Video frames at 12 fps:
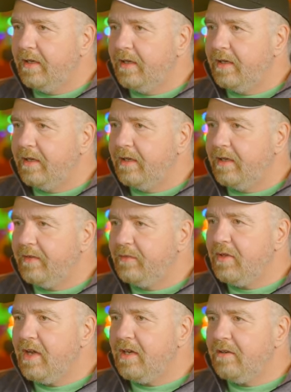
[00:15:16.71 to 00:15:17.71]
Uh, if
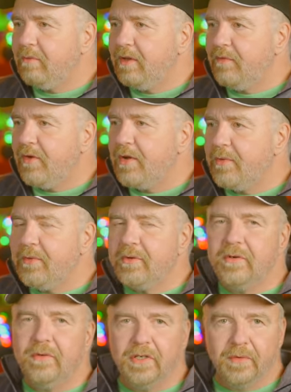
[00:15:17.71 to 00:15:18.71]
not, we fall
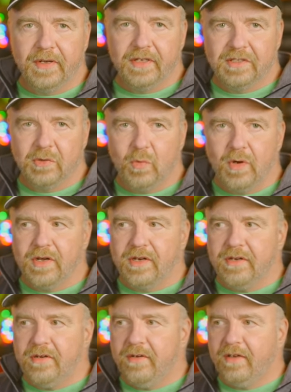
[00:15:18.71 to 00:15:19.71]
through knowing it's a
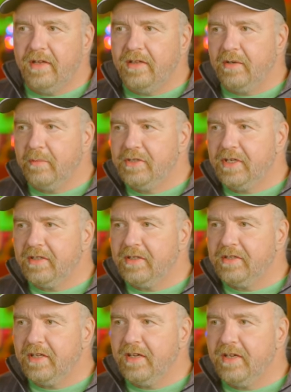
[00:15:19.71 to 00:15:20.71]
one, and then we check to
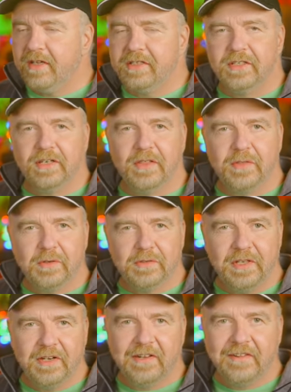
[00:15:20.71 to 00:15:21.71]
say, is it a
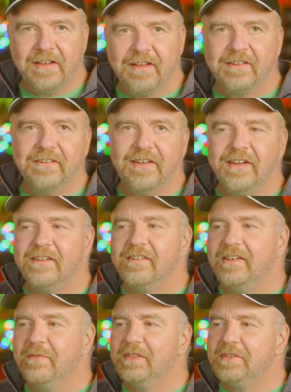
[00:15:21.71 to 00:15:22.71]
13 o'clock or higher?
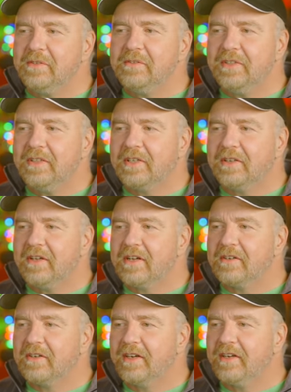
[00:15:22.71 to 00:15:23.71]
If it's 13 o'clock
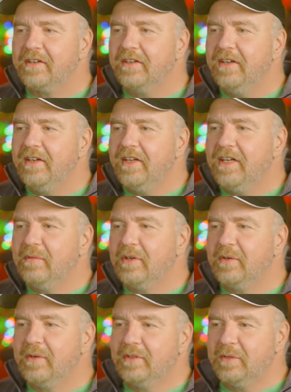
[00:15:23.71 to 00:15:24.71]
or higher, we're
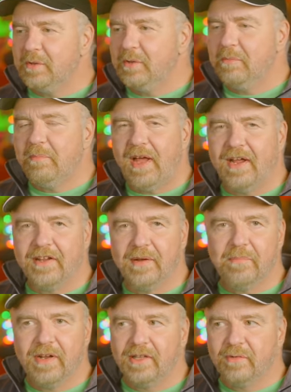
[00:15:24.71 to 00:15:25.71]
going to back
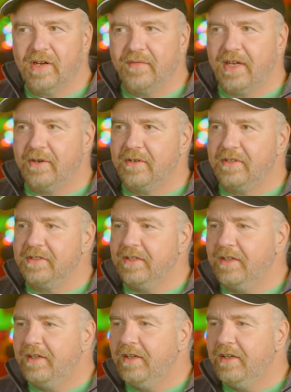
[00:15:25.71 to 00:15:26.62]
up by 12 hours.